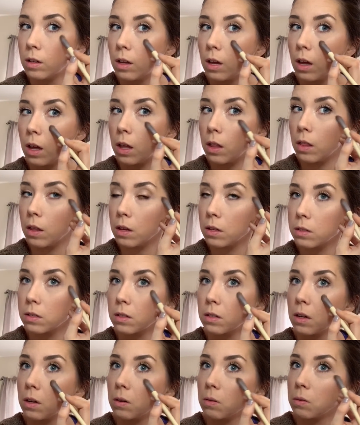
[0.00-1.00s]
and that's
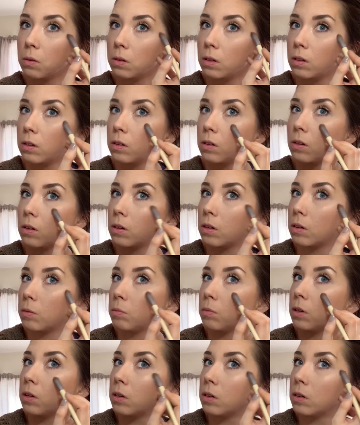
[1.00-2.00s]
not really the look
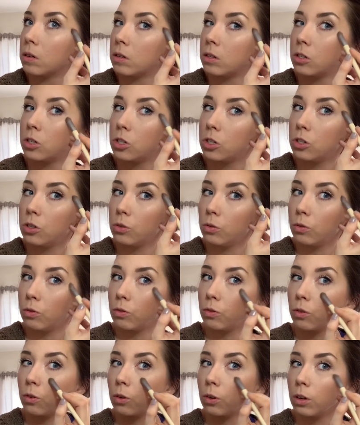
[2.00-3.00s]
I'm shooting
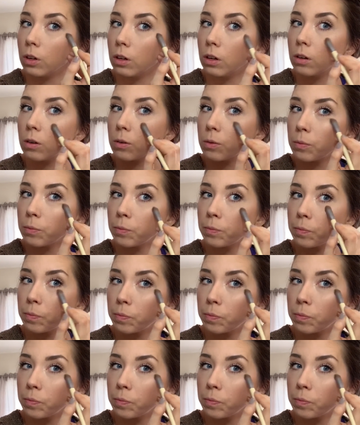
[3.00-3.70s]
for, you know?